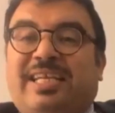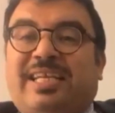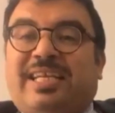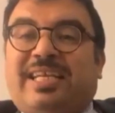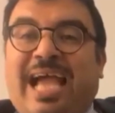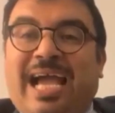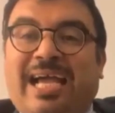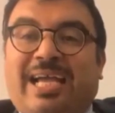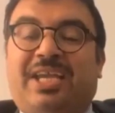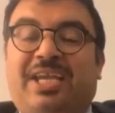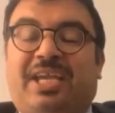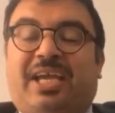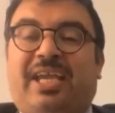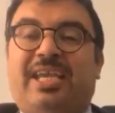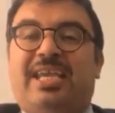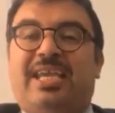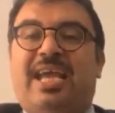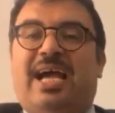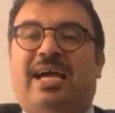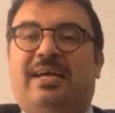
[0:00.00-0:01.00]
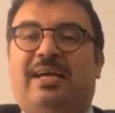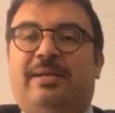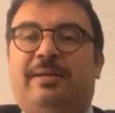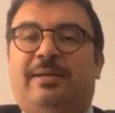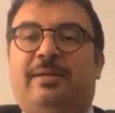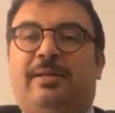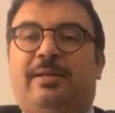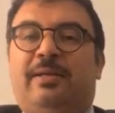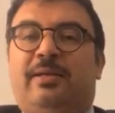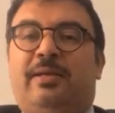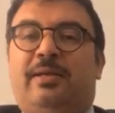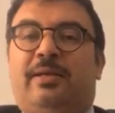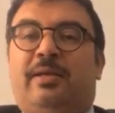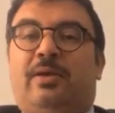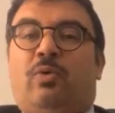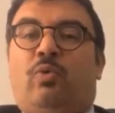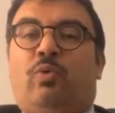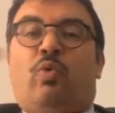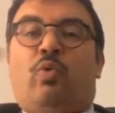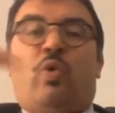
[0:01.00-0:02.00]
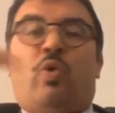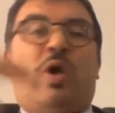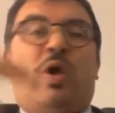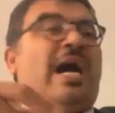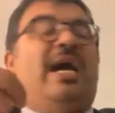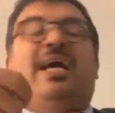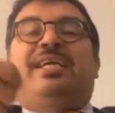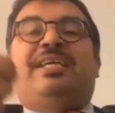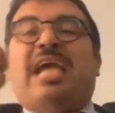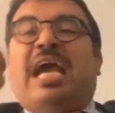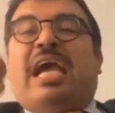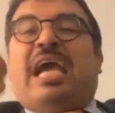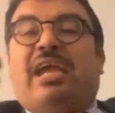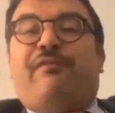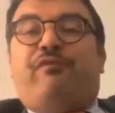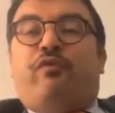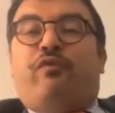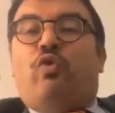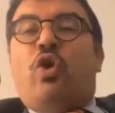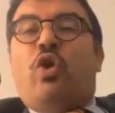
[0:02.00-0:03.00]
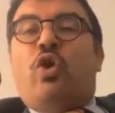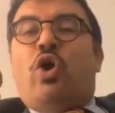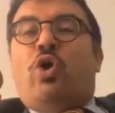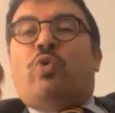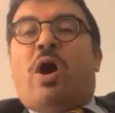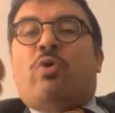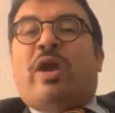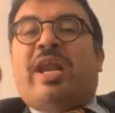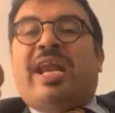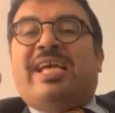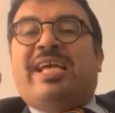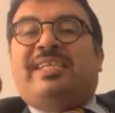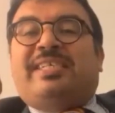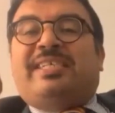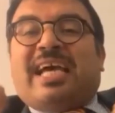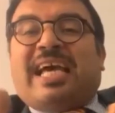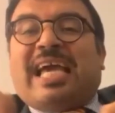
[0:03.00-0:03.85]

who is supported by real